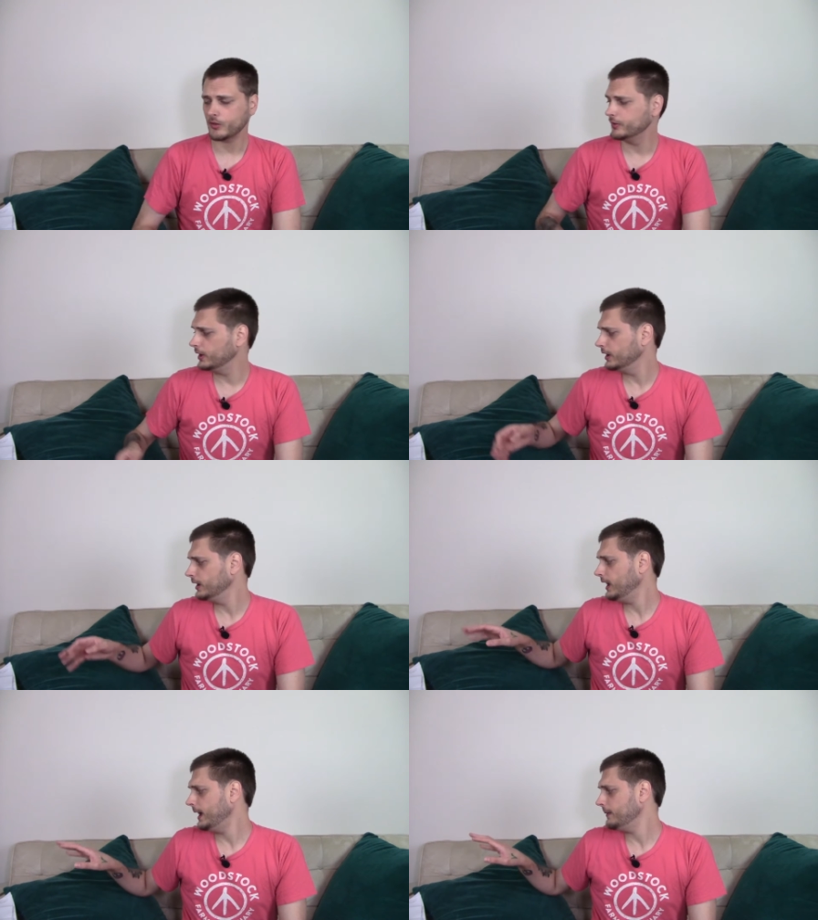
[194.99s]

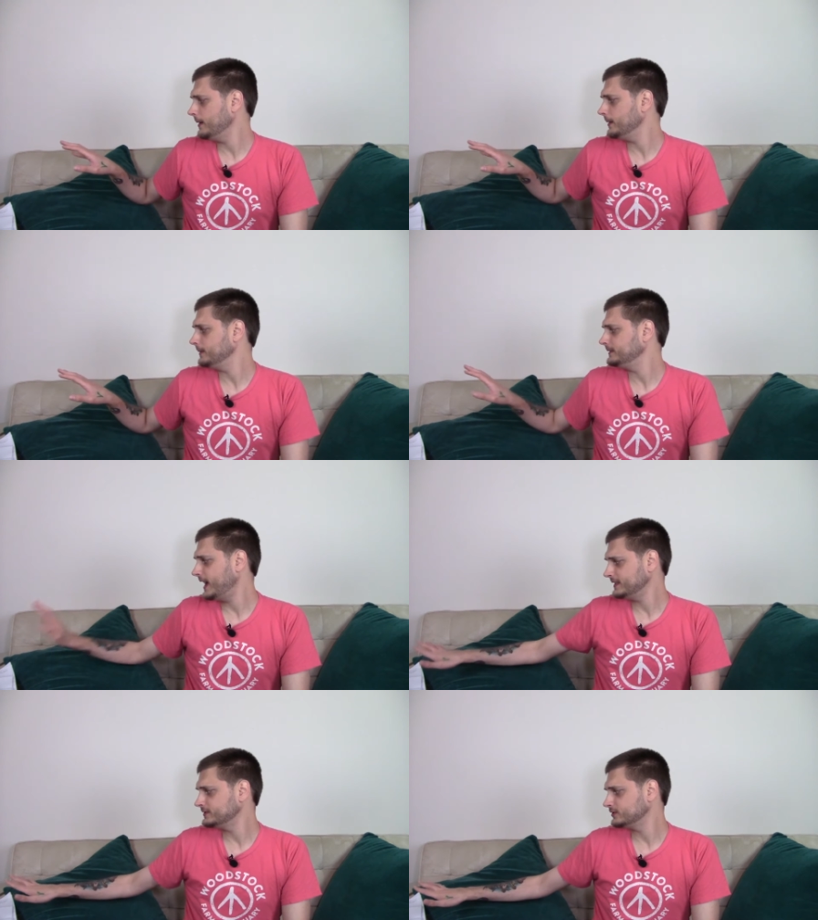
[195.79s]
The
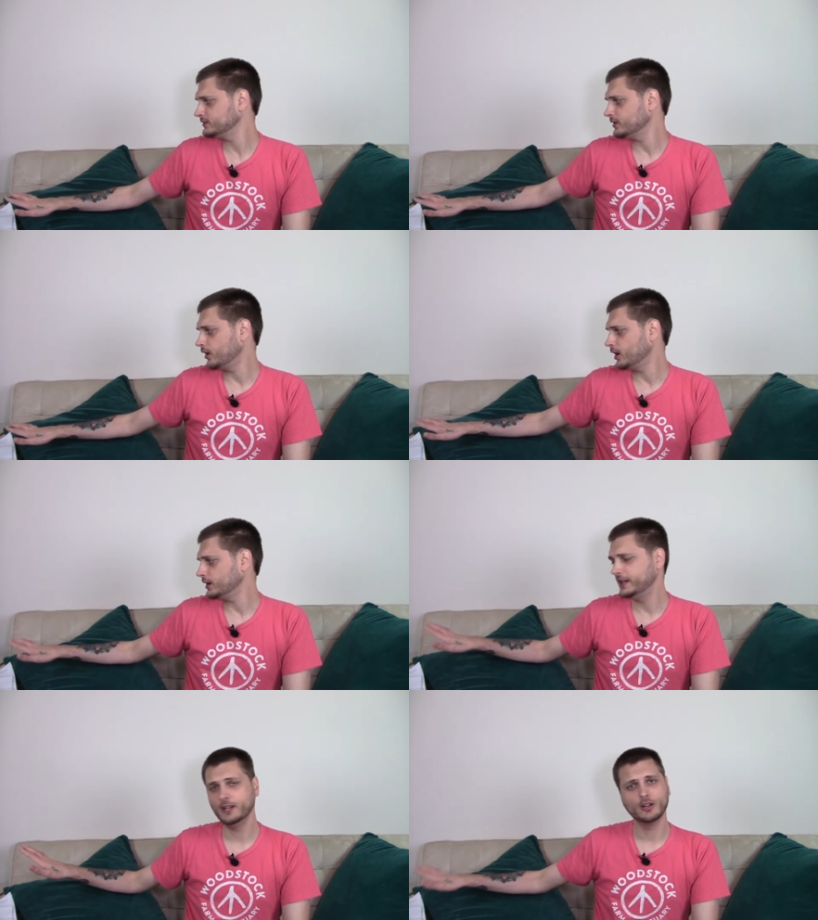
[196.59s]
tests are
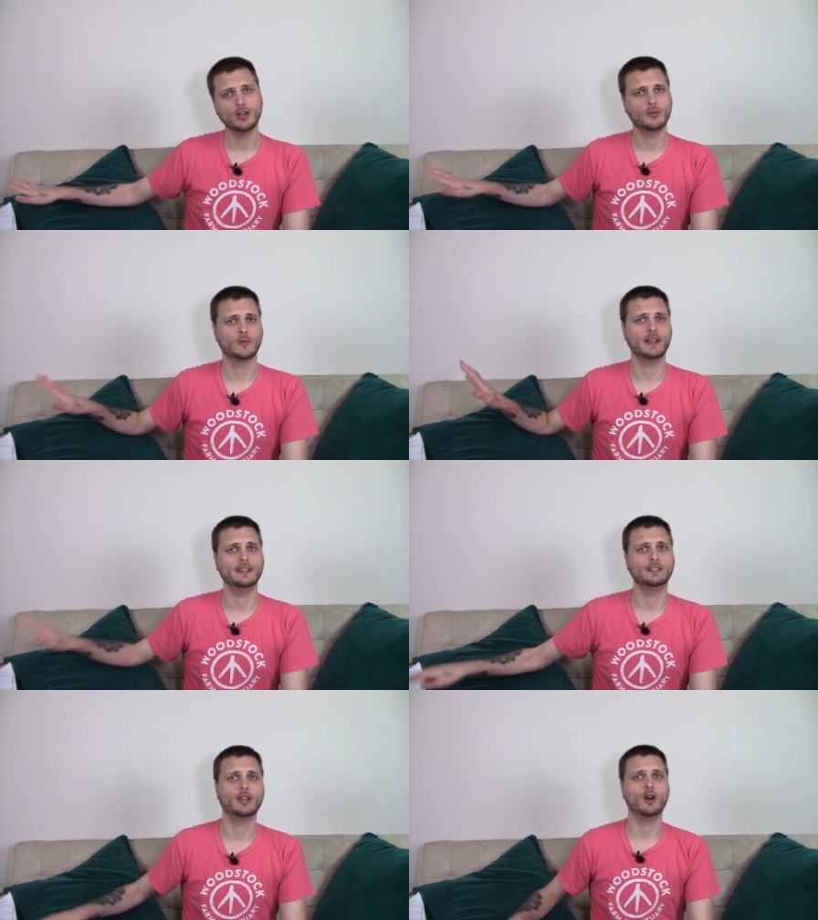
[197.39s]
here, ready
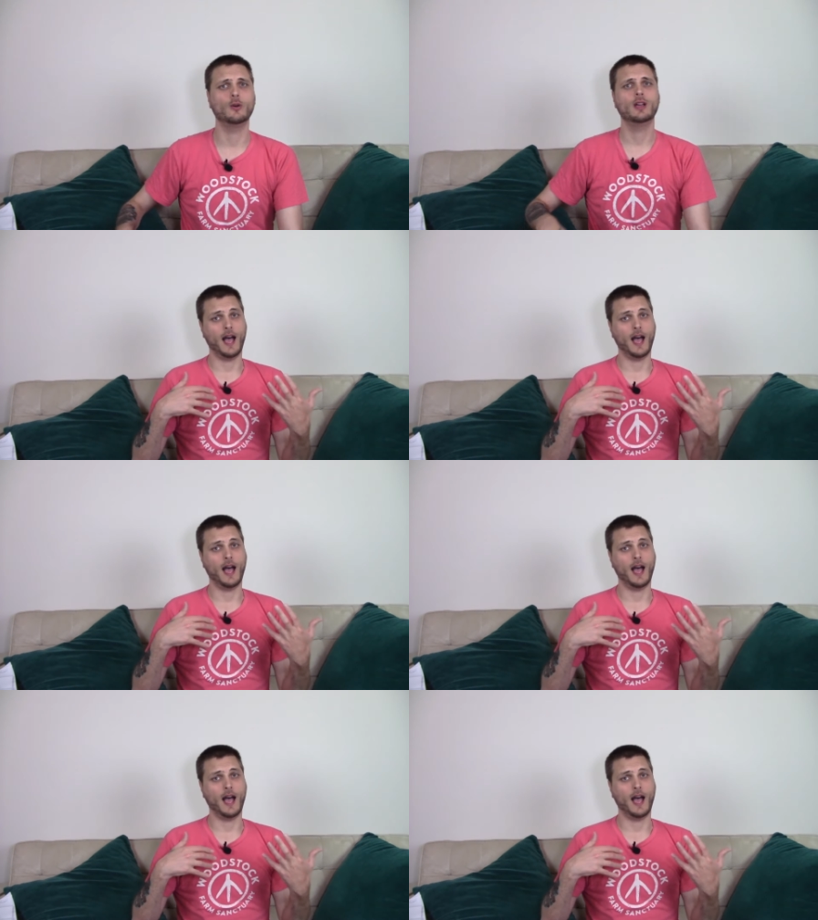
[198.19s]
to go.